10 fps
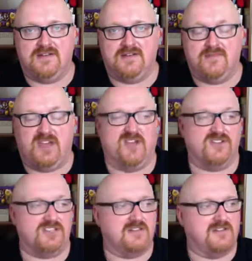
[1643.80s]

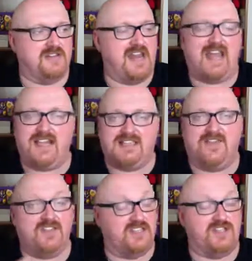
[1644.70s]
Because
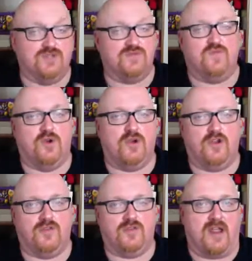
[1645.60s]
negativity doesn't
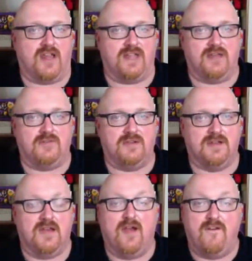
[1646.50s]
work on the radio.
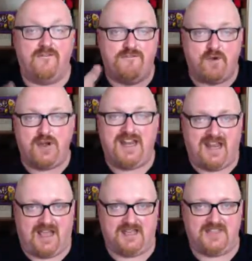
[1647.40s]
Funny
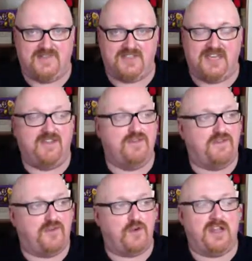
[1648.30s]
negativity,
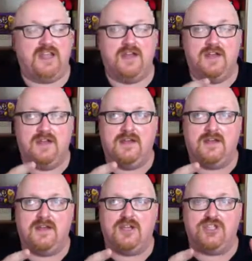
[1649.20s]
funny,
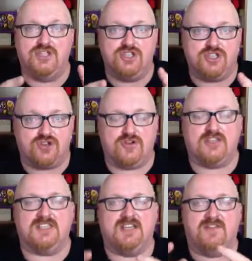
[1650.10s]

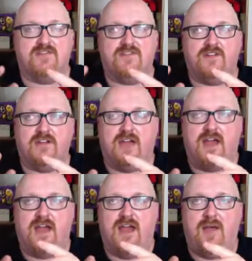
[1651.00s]
constructive,
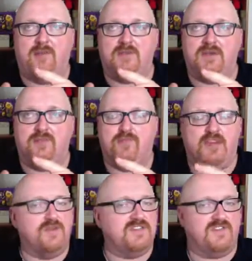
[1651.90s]

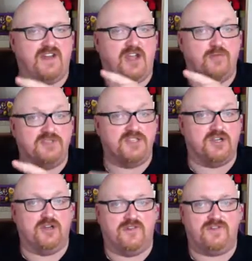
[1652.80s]
beautifully
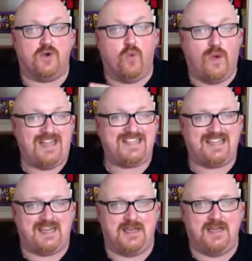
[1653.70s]
observed,
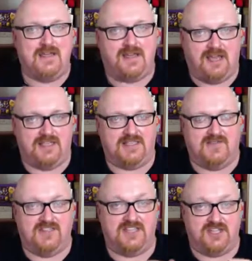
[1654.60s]
witty
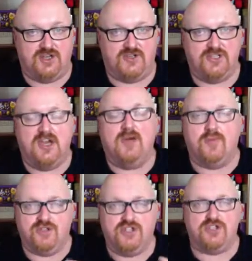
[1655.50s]
negativity does,
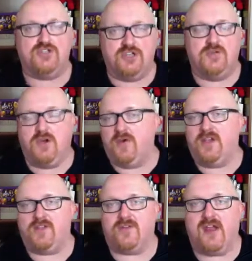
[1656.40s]
but just you
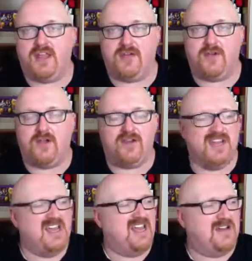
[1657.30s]
going on the radio and going,
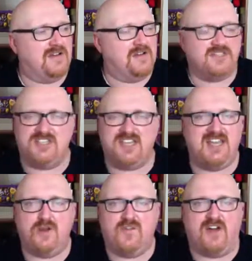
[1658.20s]
oh, do you
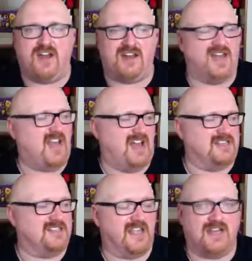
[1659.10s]
see Love Island? I
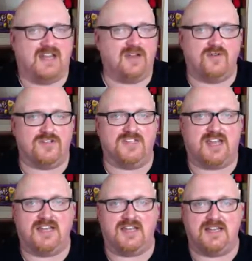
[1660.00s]
can't stand it. I don't
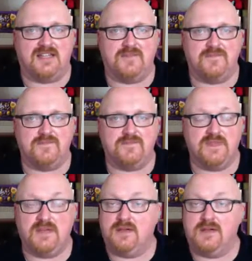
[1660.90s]
understand it.
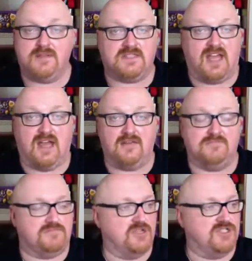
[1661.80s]
That
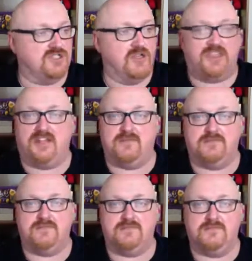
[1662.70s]
does nothing.
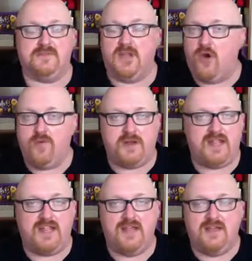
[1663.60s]

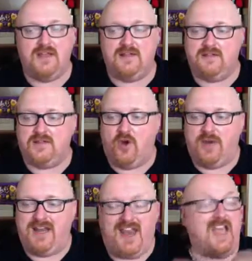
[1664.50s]
Nobody
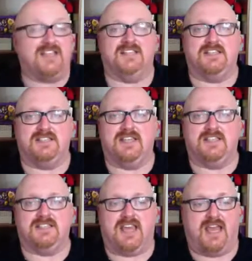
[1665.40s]
likes
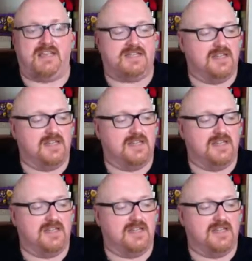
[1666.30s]
listening to that.